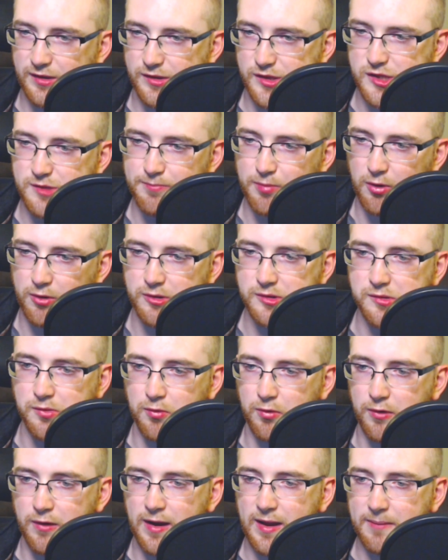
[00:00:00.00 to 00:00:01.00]
Sparks
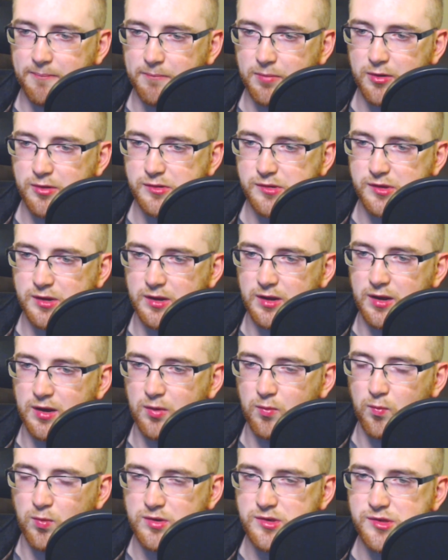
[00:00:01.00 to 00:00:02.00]
or Embers.
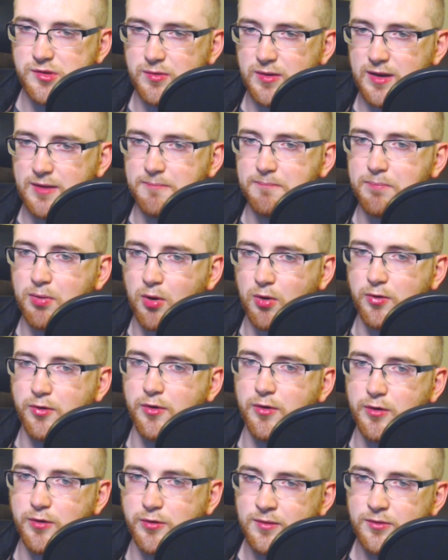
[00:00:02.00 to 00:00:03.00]
Once you hit
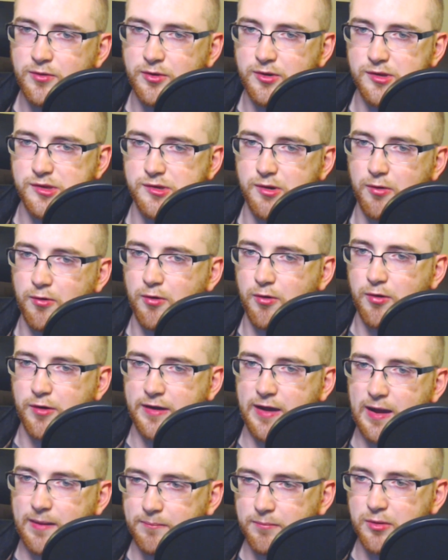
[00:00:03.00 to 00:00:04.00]
partner, you can start
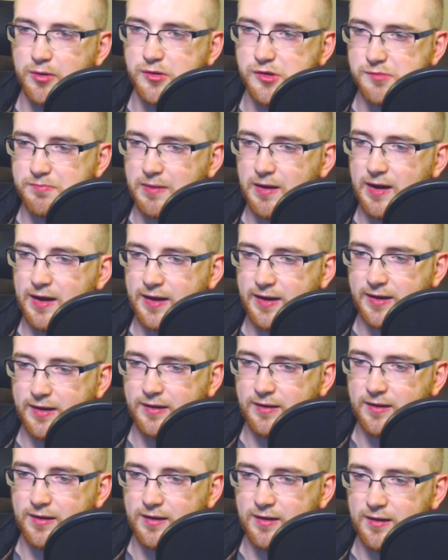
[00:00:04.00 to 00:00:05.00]
earning Embers
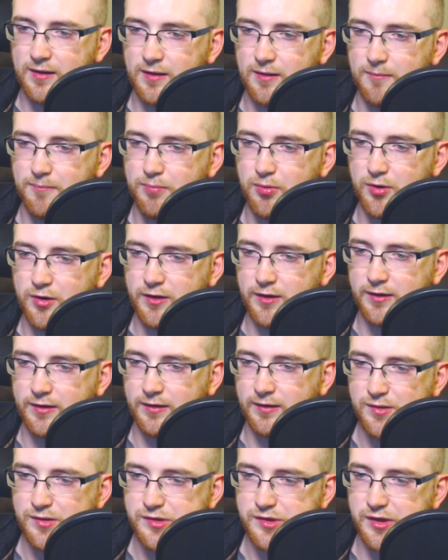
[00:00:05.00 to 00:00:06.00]
by
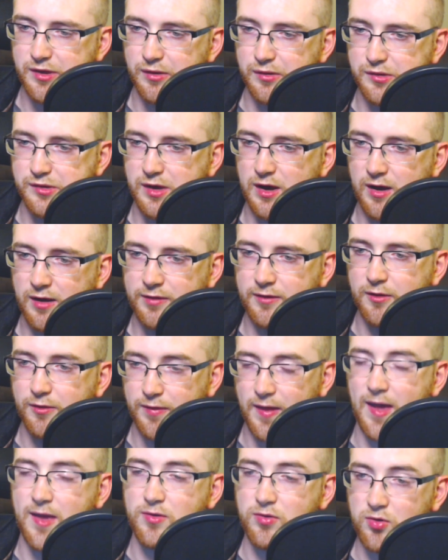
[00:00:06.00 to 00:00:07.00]
putting skills on there
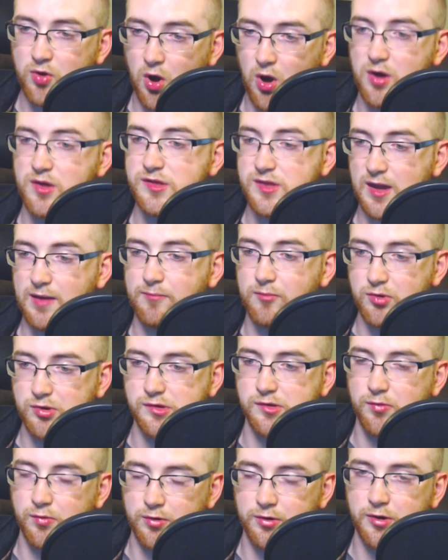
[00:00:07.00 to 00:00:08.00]
that cost
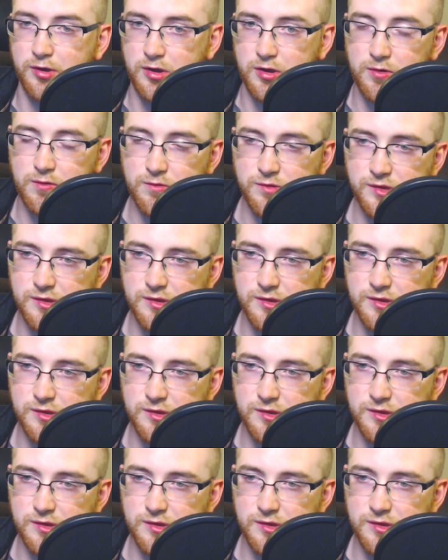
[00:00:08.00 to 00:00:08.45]
Embers in order to use.